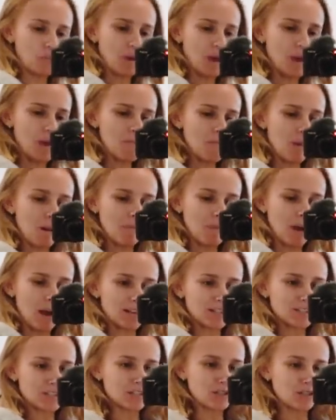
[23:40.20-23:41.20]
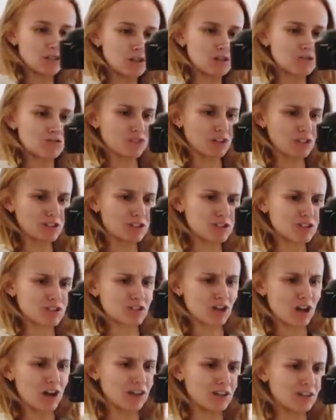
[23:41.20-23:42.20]
me by my Stitch Fix
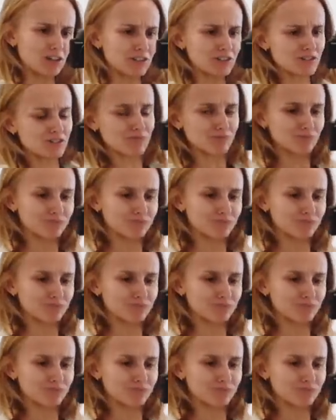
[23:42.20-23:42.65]
stylist.